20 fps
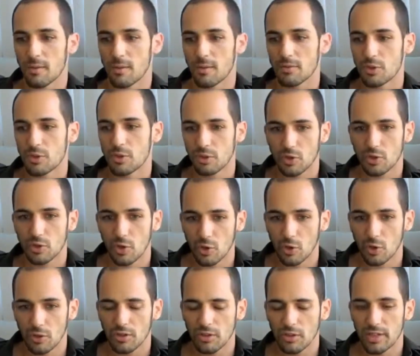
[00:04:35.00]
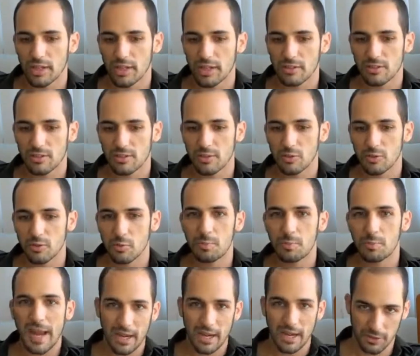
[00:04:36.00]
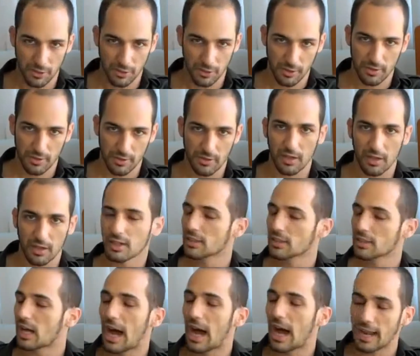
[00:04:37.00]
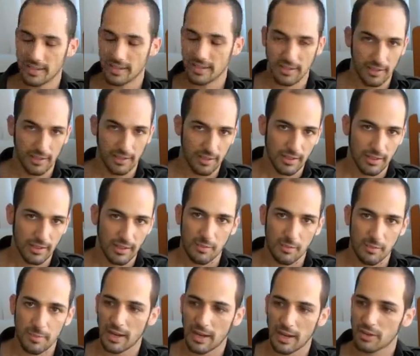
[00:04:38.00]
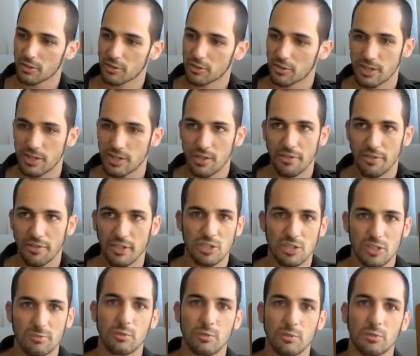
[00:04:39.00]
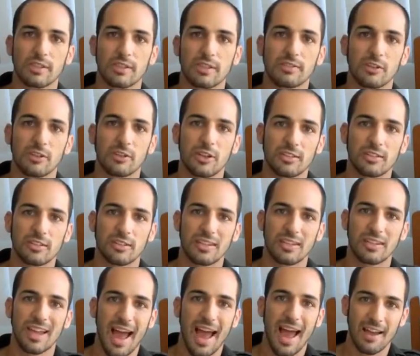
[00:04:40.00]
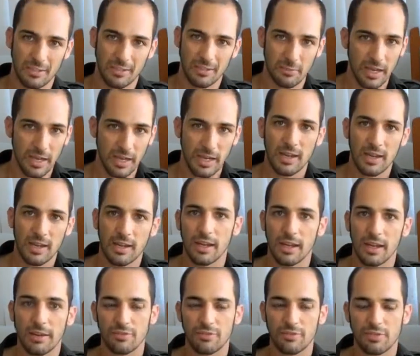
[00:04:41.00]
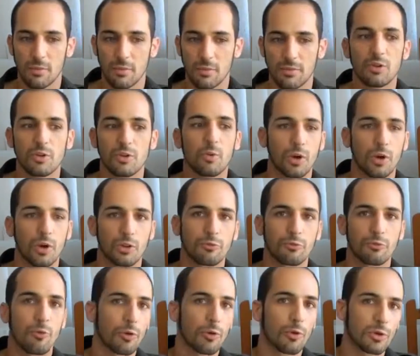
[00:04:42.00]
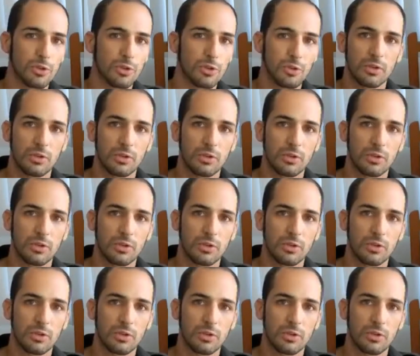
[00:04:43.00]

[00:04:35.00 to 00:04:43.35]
Your goal is to banter a lot. Banter, nothing should be really serious unless it has to be. If it's someone who works for you,